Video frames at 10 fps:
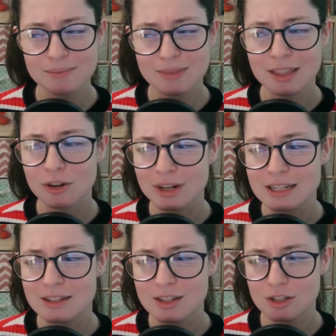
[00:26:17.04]
that there
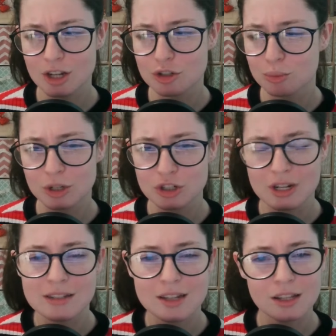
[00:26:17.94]
is such
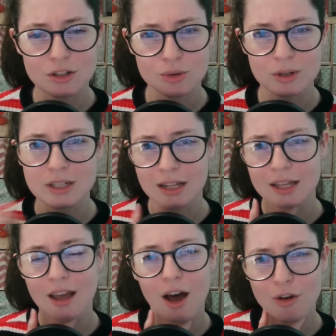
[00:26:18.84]
richness in the
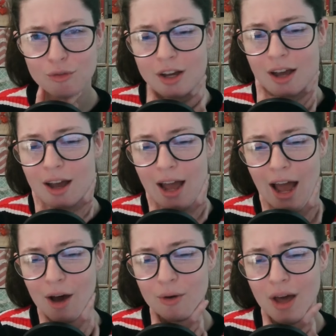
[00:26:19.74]
storytelling of
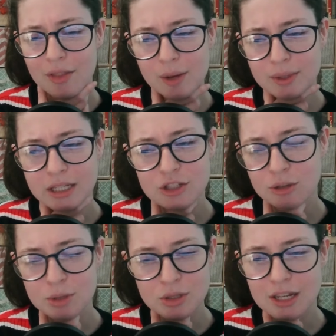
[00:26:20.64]
how how they release
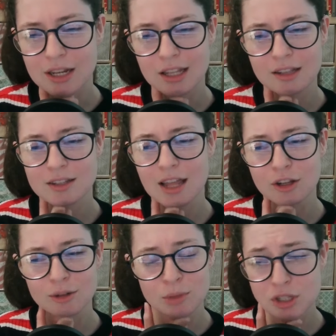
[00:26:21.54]
their music and and
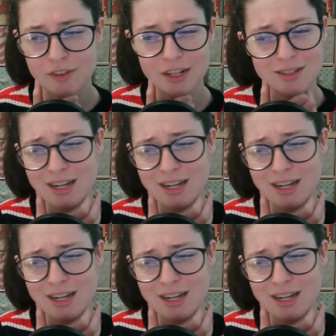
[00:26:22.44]
their music videos.